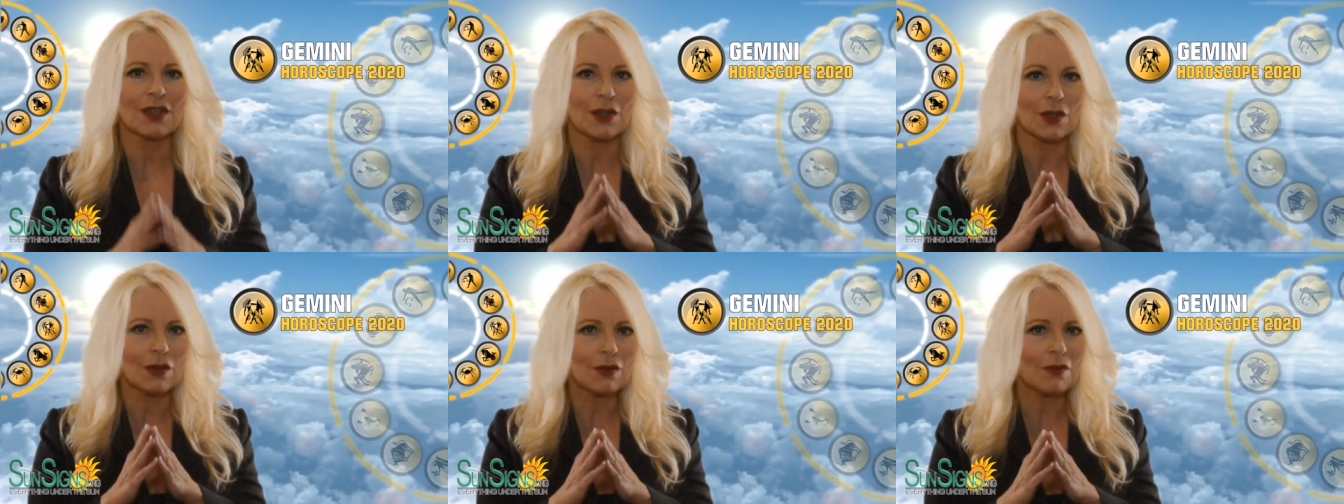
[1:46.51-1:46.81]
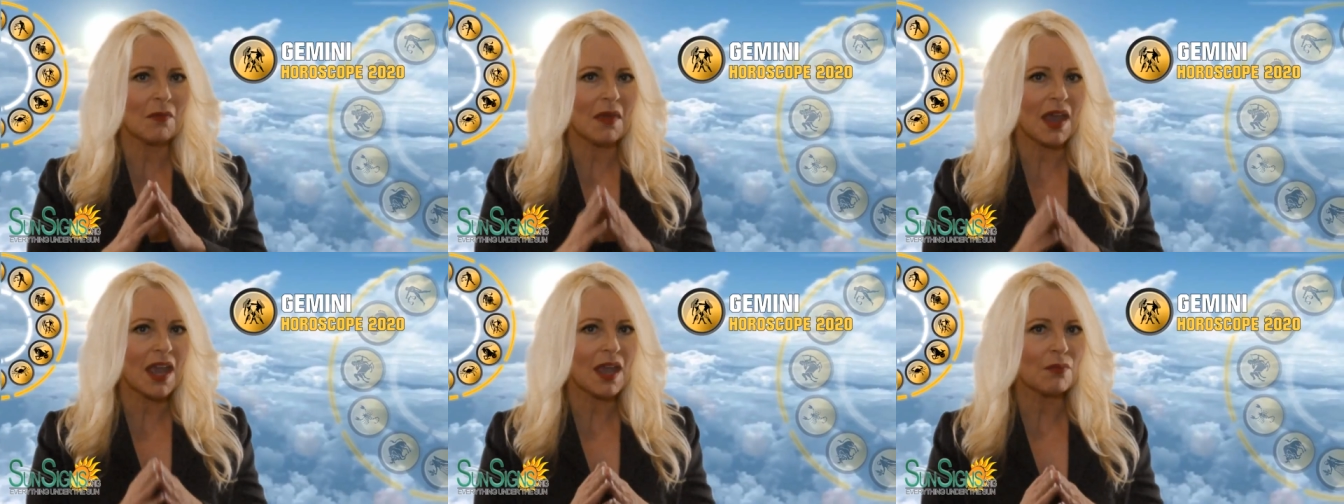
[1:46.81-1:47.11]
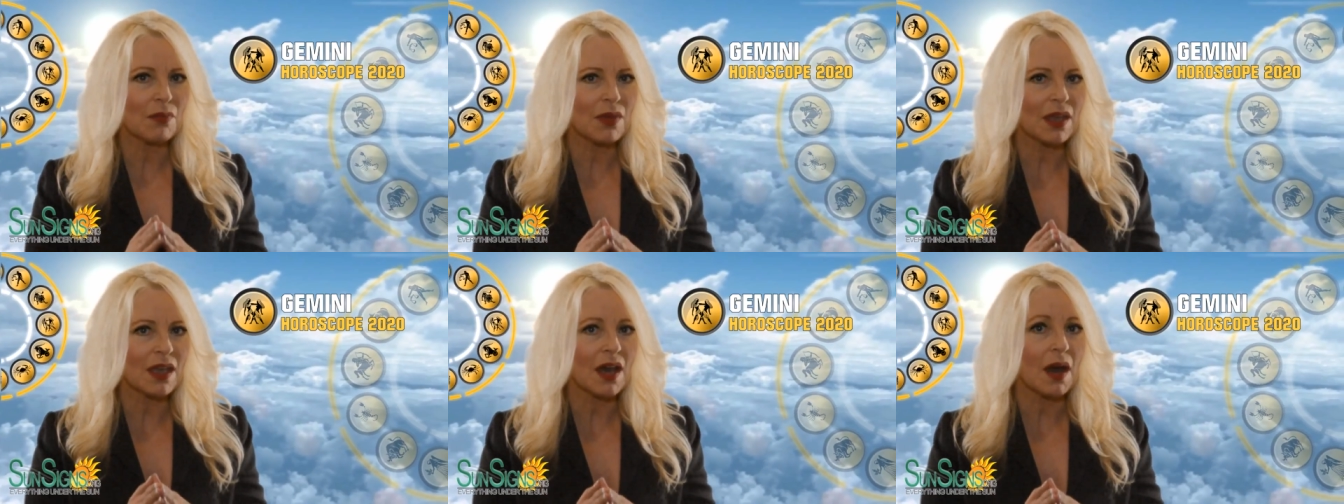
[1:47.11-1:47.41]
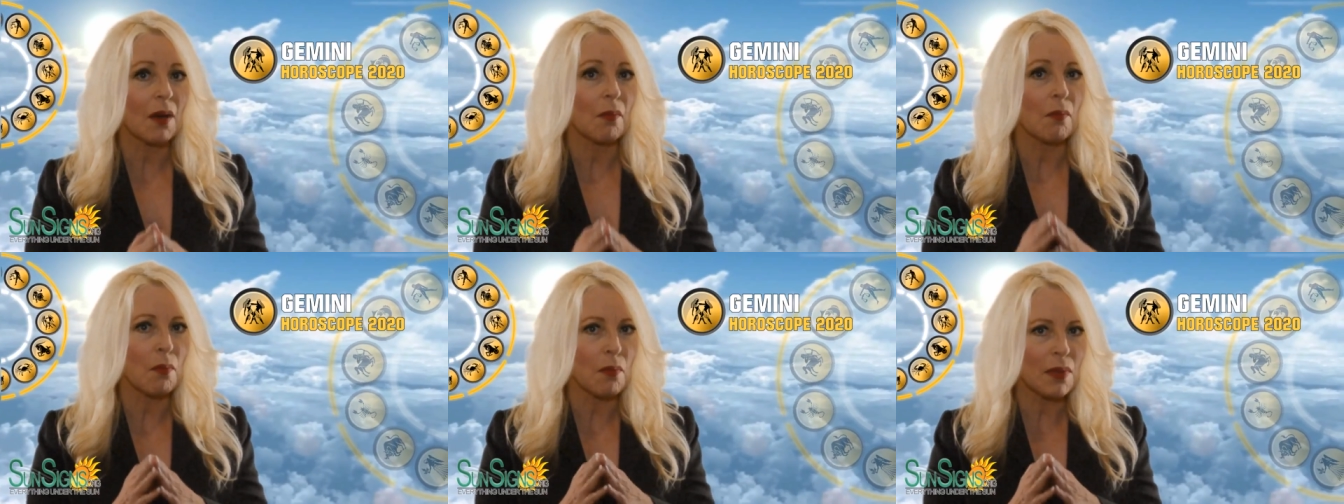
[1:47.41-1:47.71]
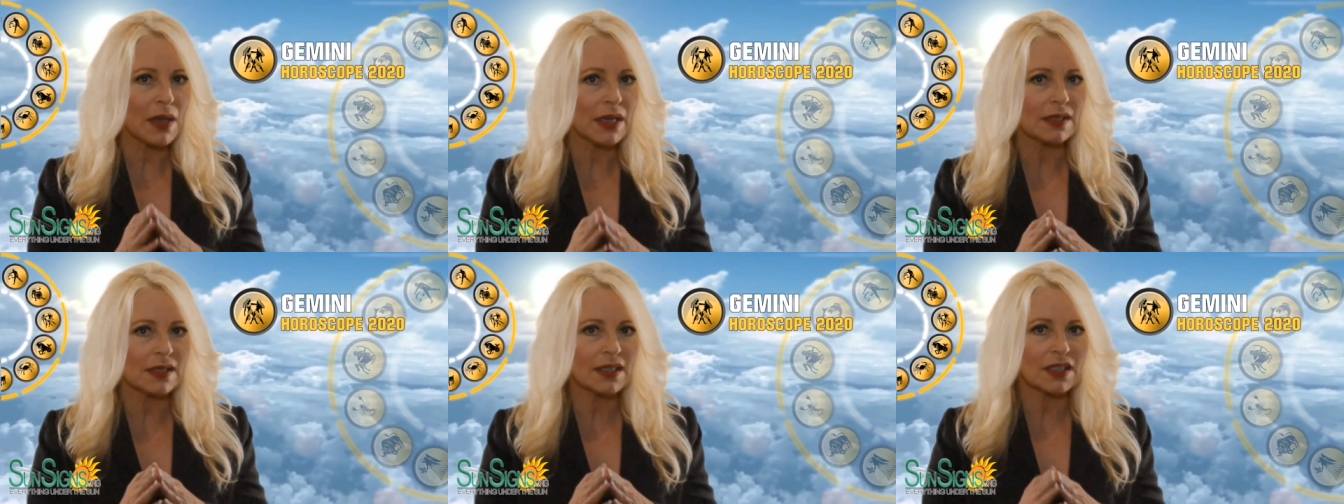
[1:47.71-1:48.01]
you may be a
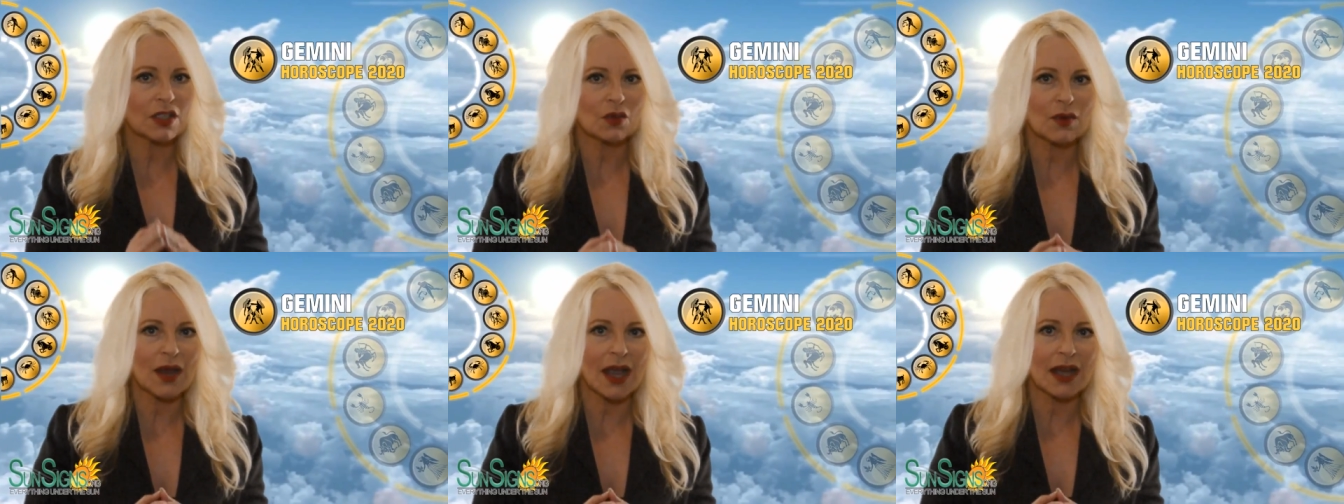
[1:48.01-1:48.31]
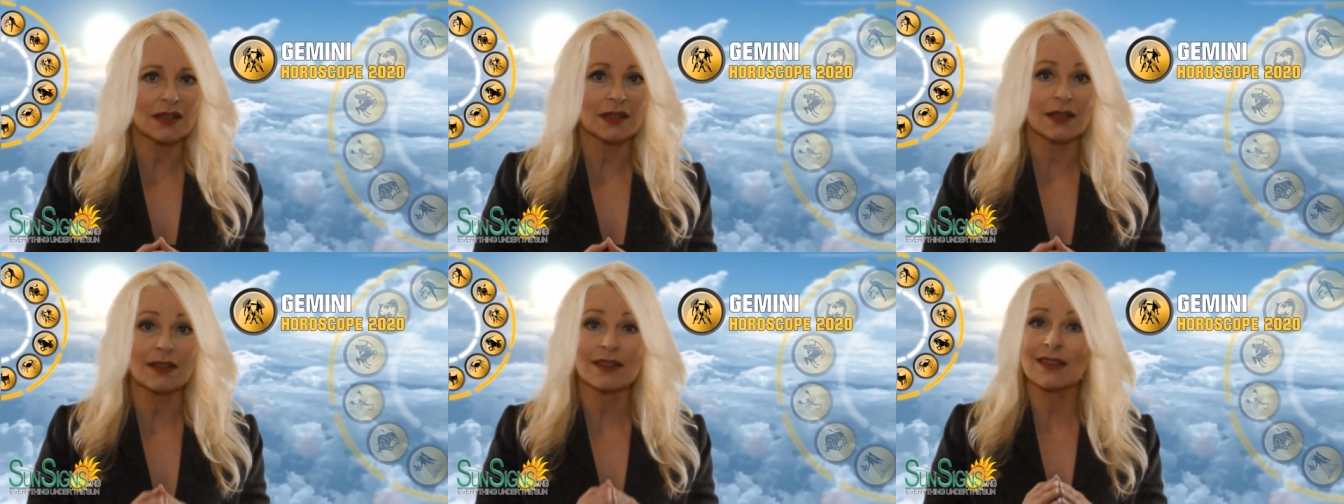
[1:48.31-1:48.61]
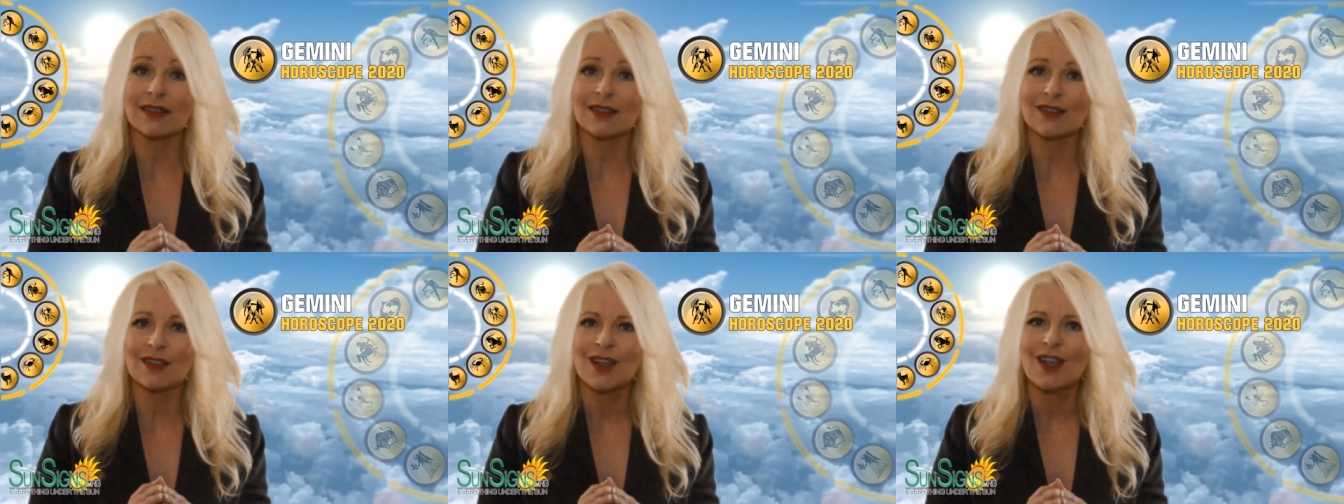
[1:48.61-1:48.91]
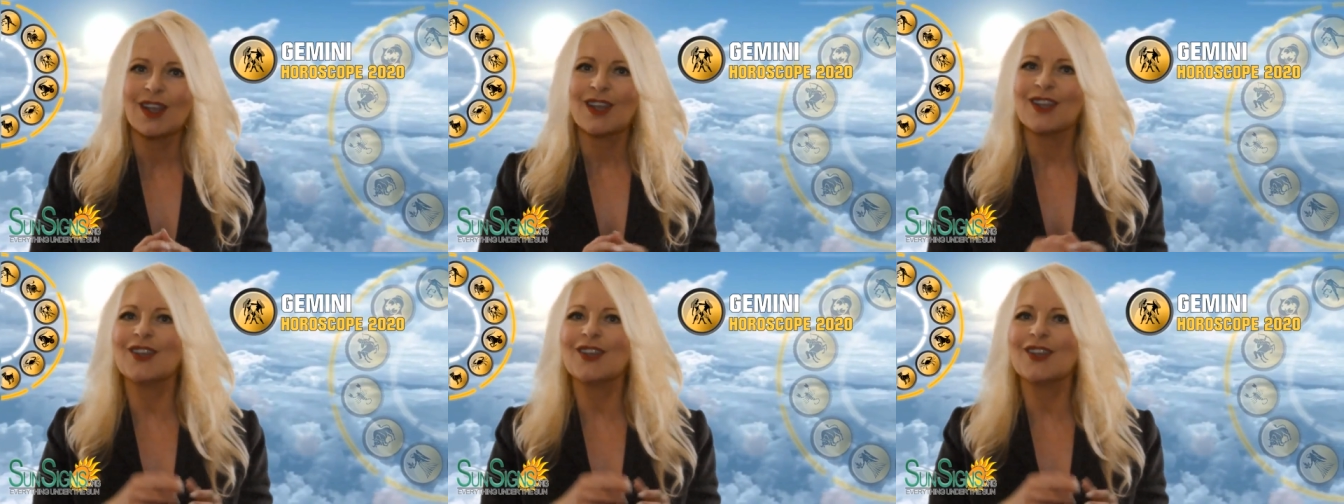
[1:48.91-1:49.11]
bit distracted since